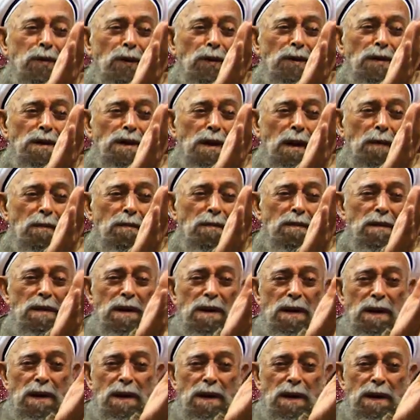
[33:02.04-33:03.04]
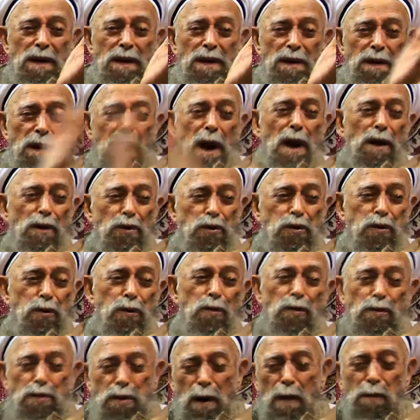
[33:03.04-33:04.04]
for them. They are
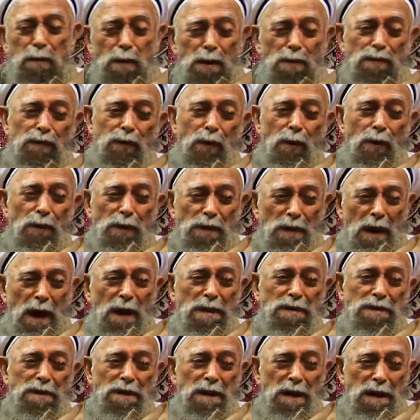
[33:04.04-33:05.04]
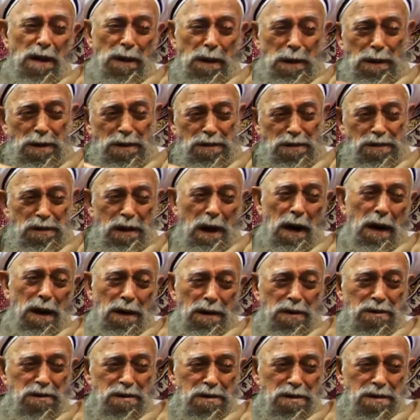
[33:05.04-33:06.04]
suitable for that
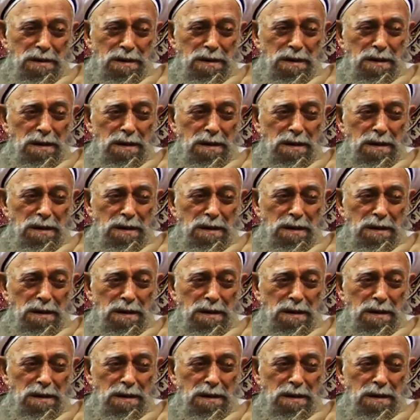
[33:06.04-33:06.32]
stage.